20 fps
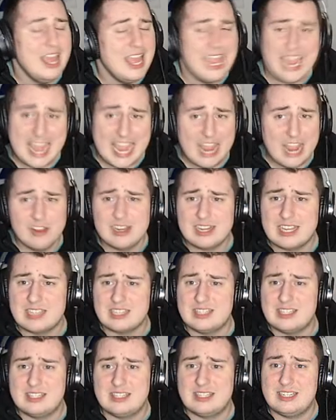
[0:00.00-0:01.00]
Here in
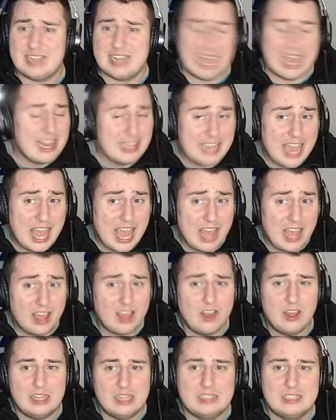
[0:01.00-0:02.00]
Castelia,
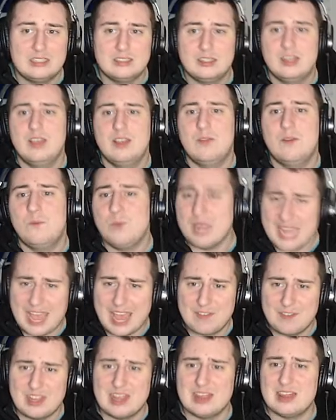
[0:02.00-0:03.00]
we
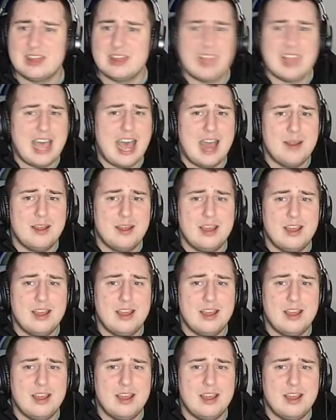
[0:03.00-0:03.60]
have a lot